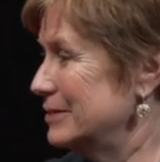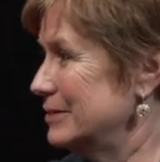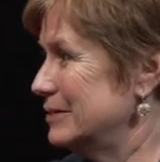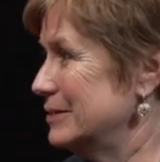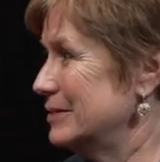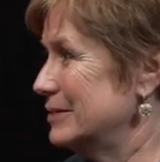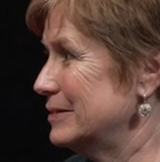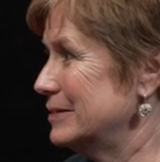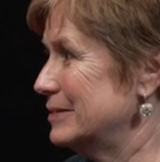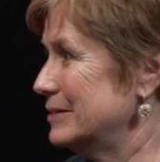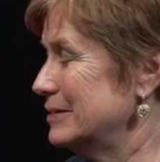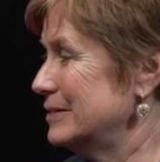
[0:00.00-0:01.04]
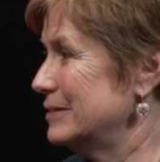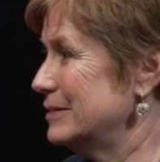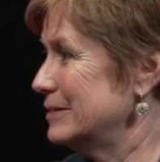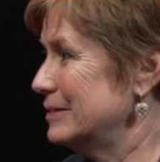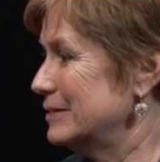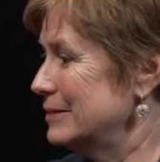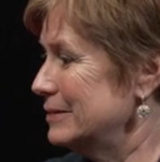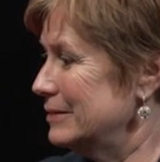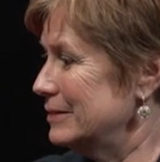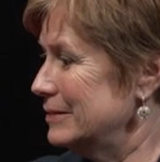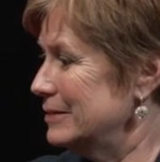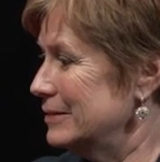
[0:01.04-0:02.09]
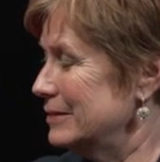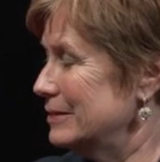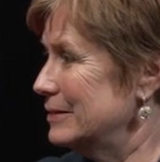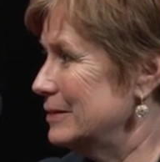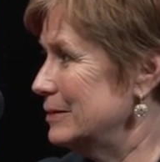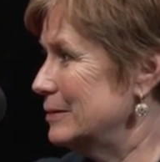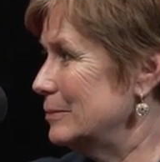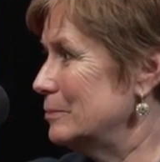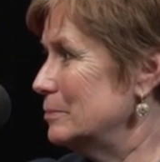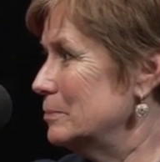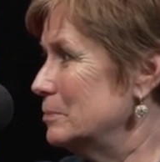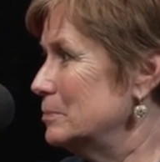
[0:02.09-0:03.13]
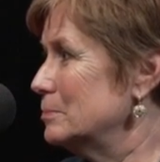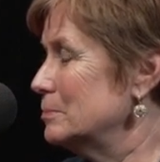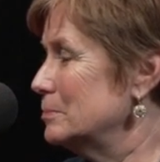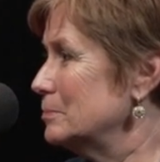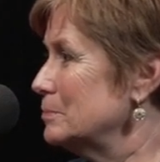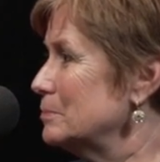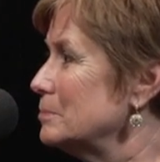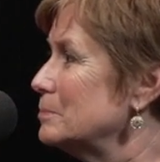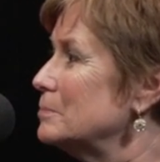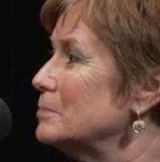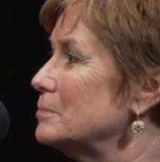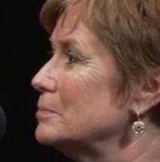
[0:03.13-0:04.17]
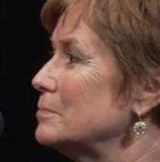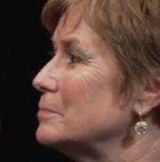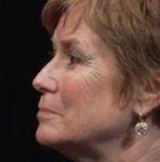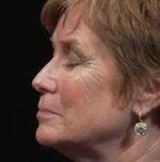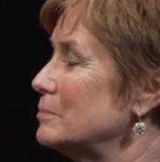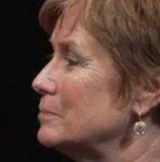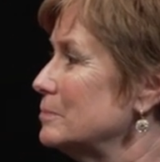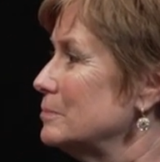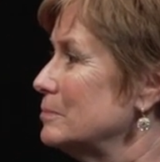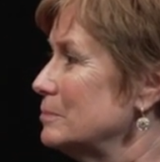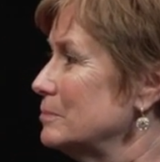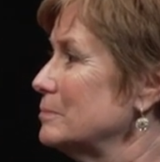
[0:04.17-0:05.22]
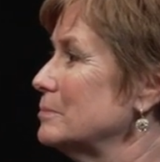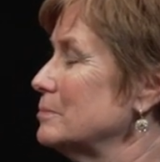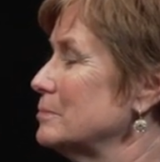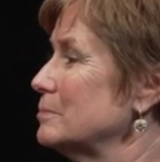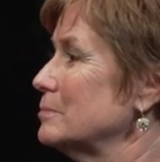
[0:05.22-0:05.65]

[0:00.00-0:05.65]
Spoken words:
(silent)